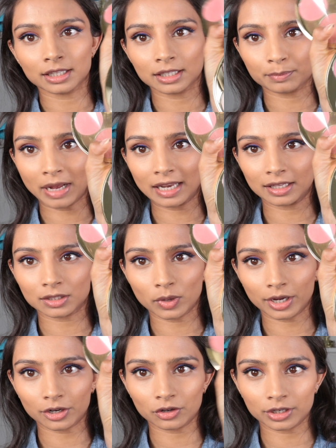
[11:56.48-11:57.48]
this palette's
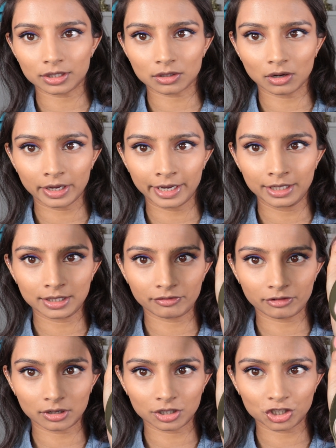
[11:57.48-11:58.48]
quite good, it's got 8
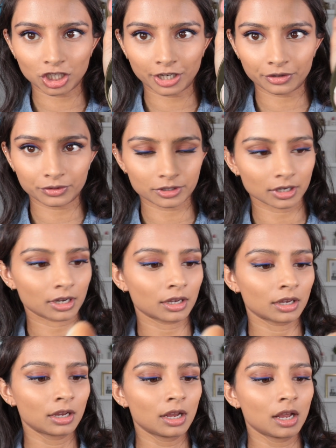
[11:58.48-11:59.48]
different shadows in it.
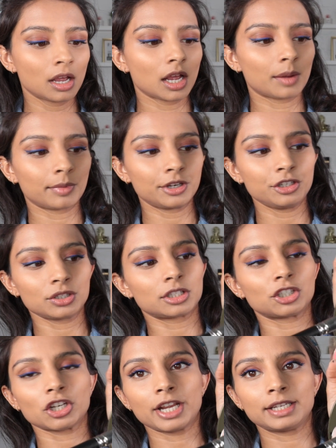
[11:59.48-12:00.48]
I'm going to use the
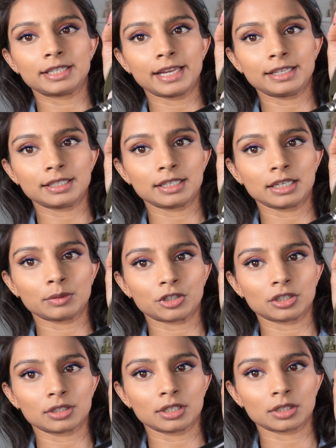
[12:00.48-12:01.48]
shade Dainty, which
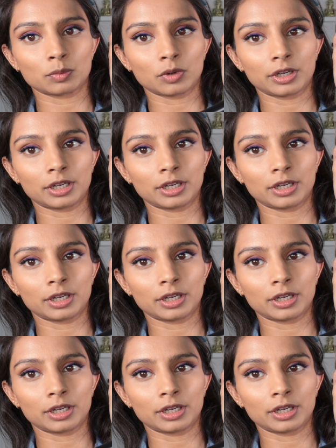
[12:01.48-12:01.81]
is this one